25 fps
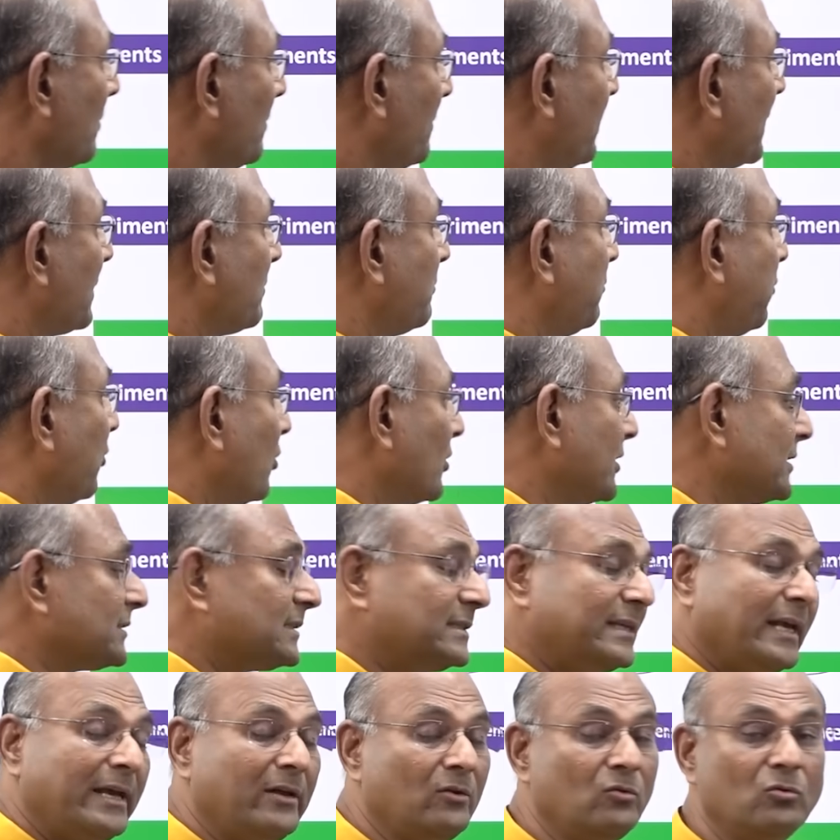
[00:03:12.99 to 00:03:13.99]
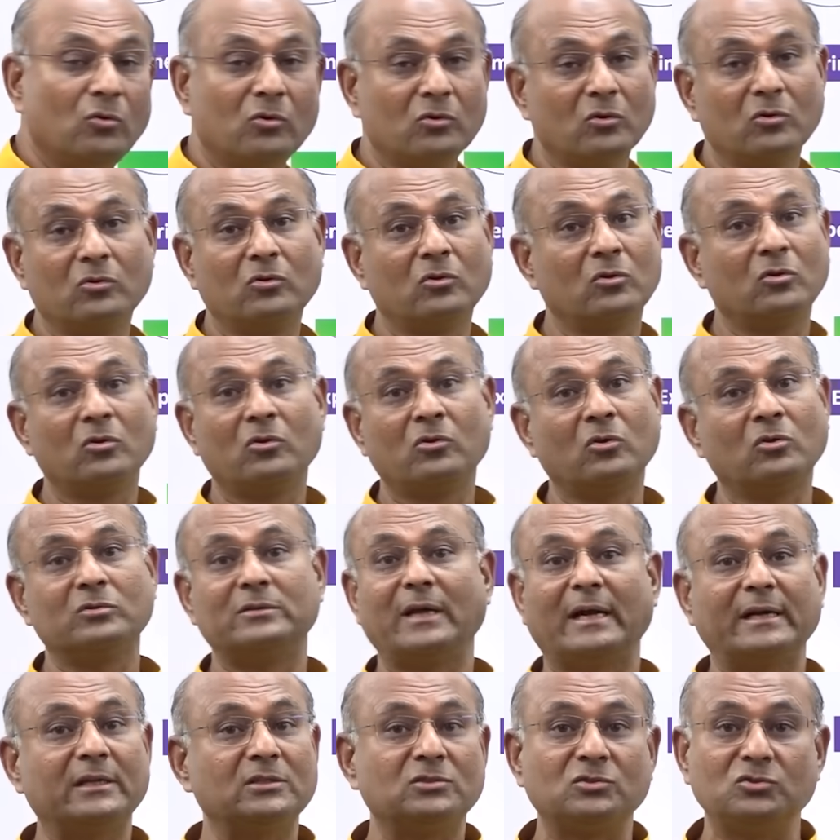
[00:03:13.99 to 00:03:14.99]
But Bohr is saying, no,
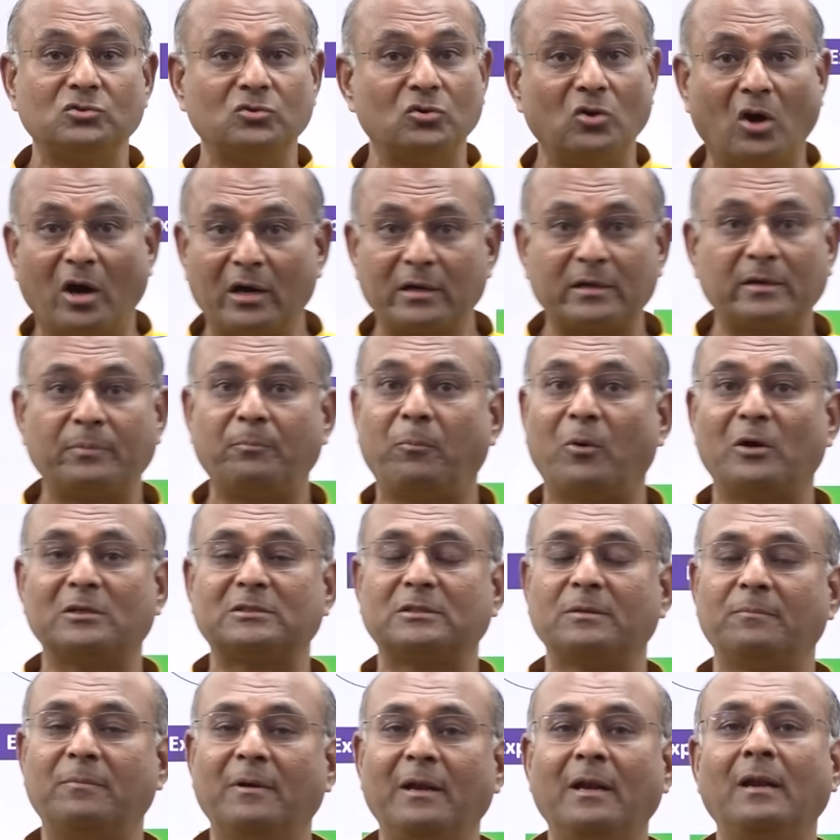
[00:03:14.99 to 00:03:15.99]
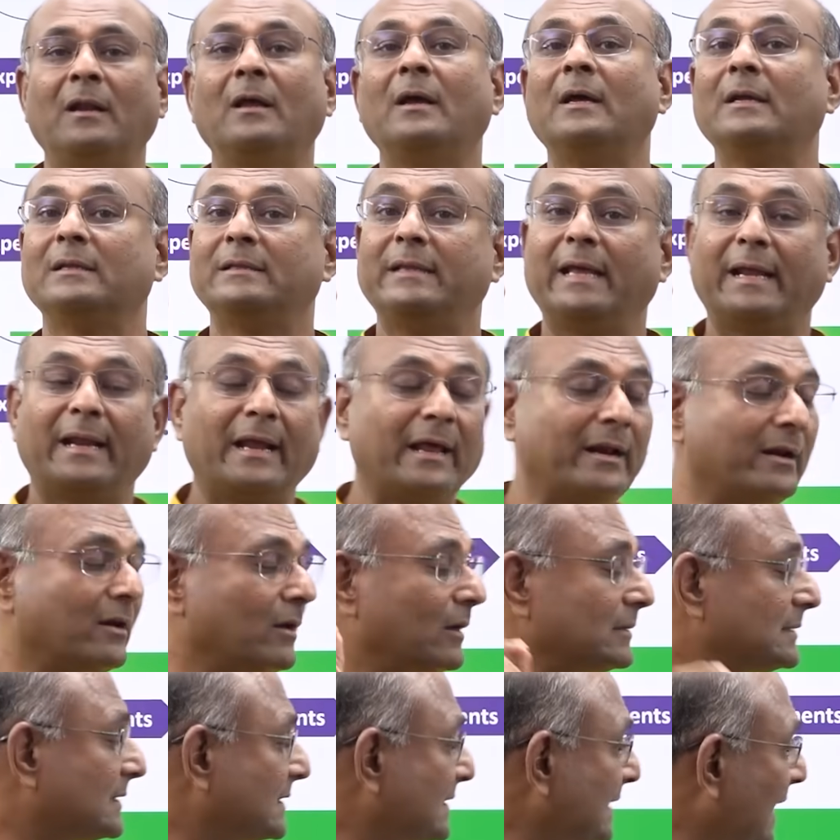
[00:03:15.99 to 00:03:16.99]
that is not possible. There are
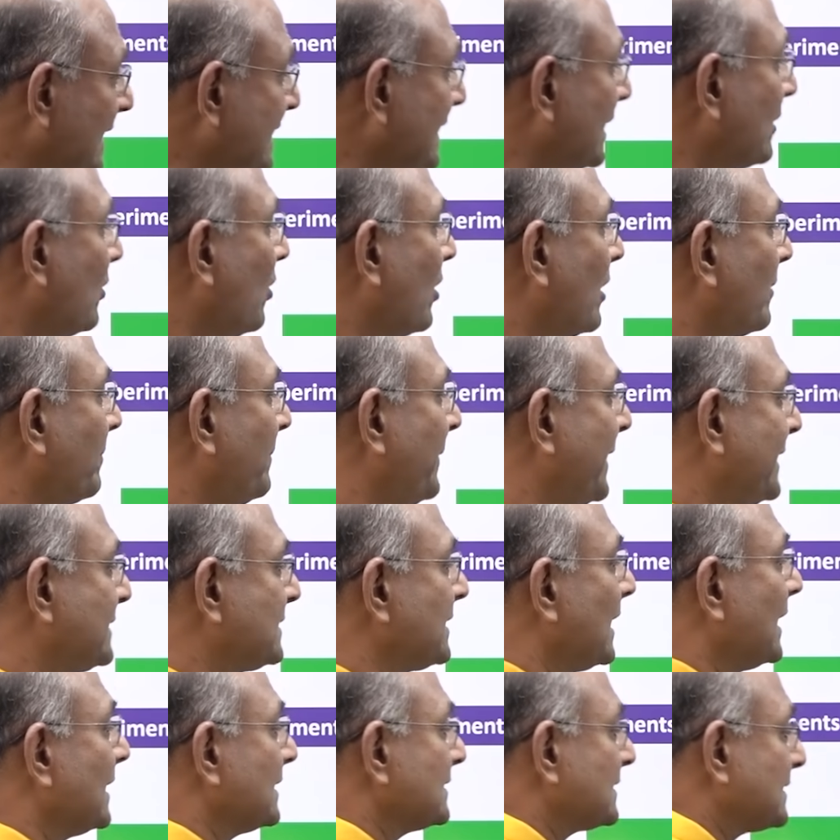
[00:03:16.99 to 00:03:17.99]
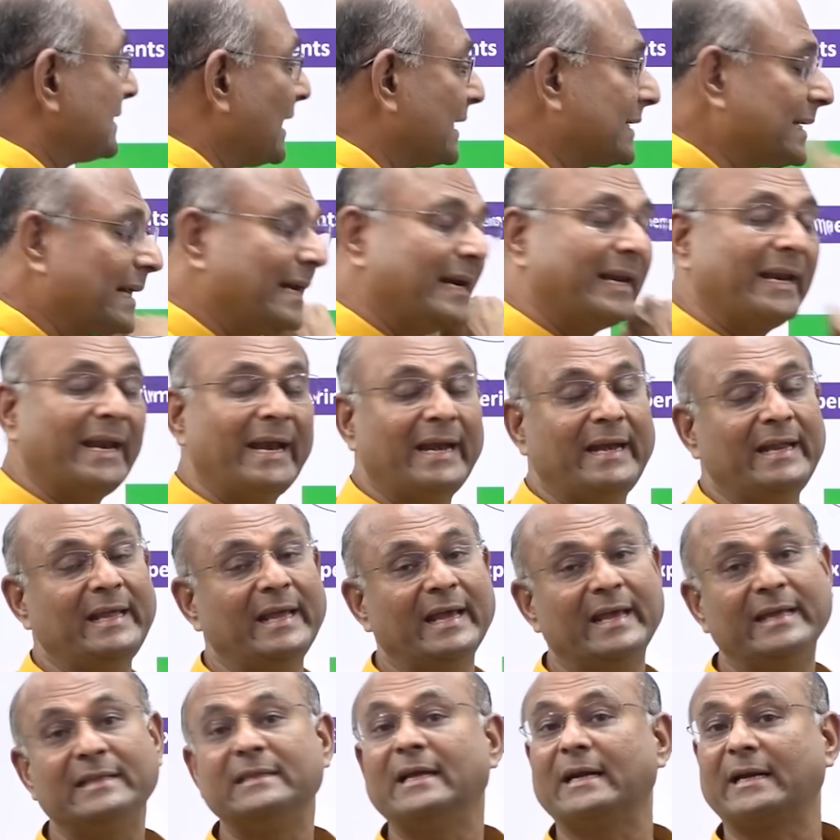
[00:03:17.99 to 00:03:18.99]
certain orbits, certain
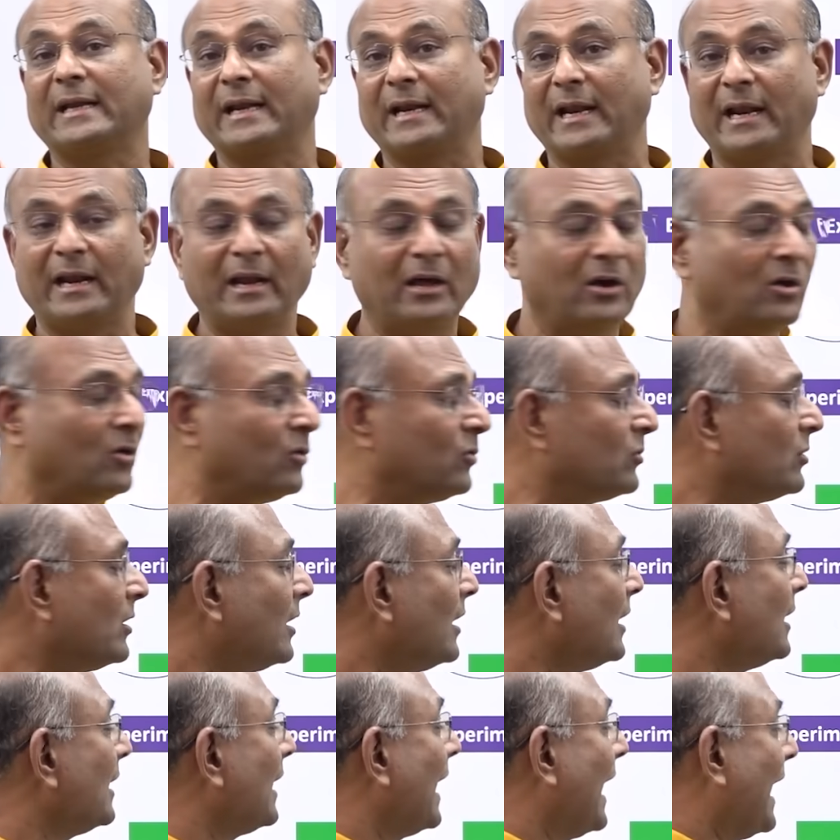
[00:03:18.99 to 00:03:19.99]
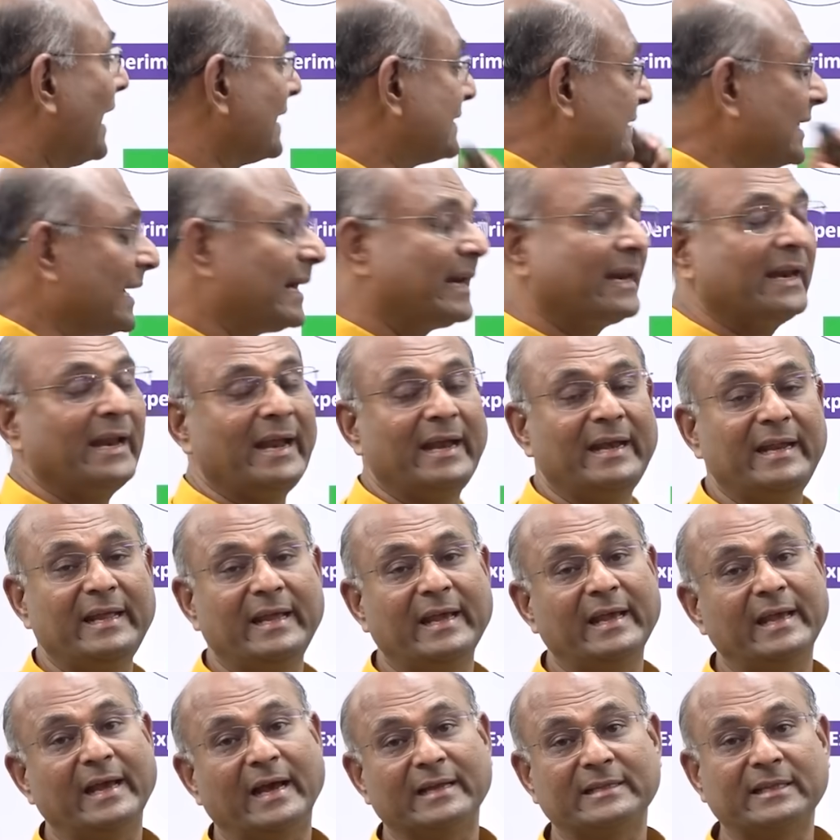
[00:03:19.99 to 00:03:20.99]
radii that are allowed. Other
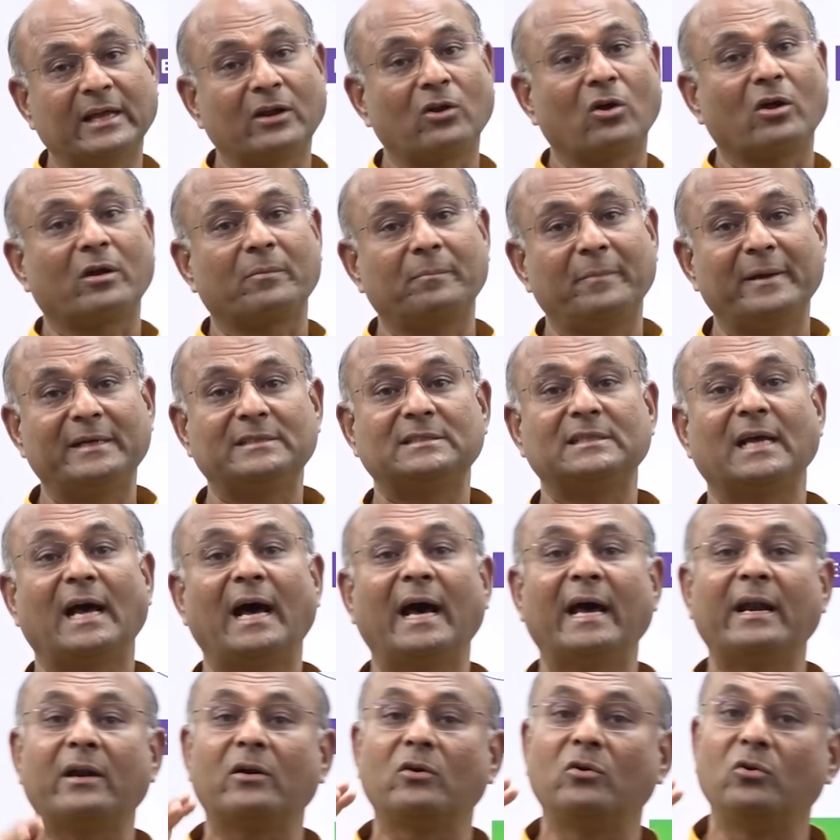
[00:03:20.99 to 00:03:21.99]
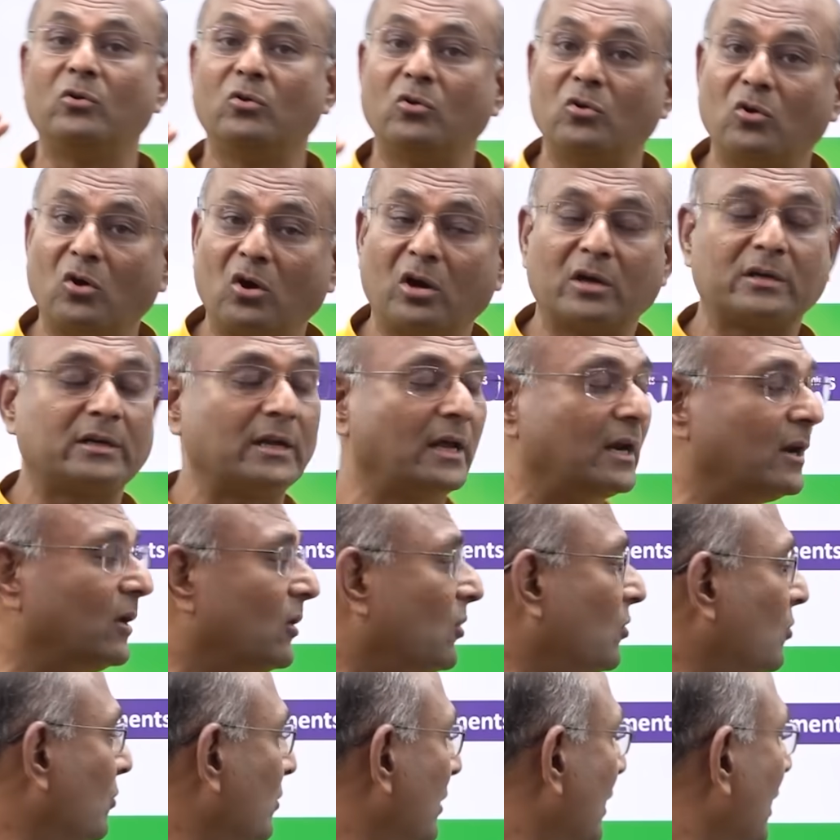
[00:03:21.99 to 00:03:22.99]
radii, other orbits are not
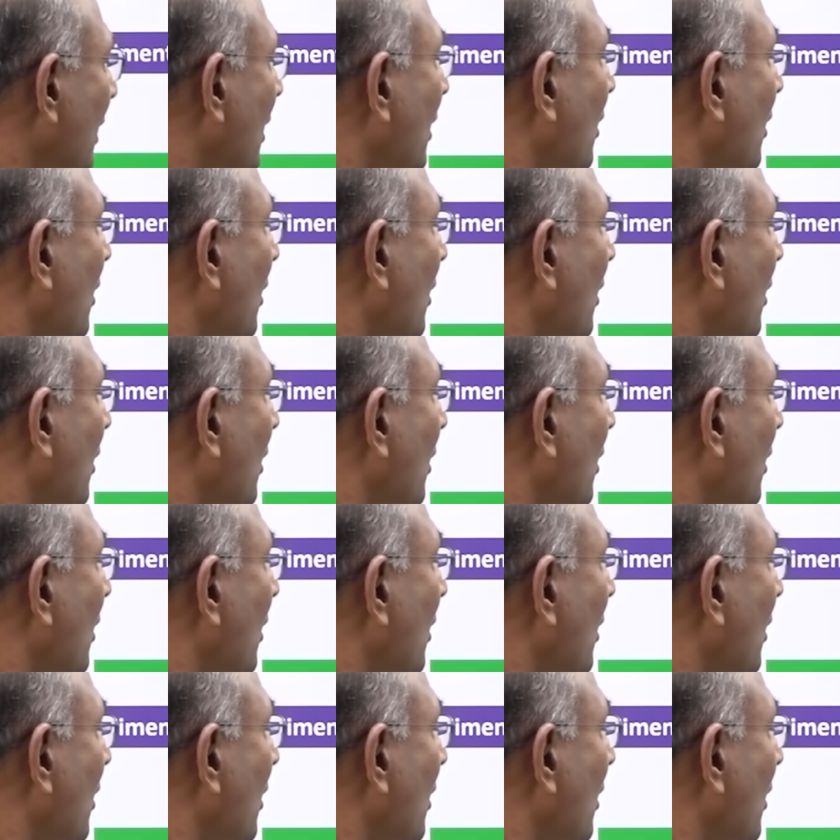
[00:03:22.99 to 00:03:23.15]
allowed.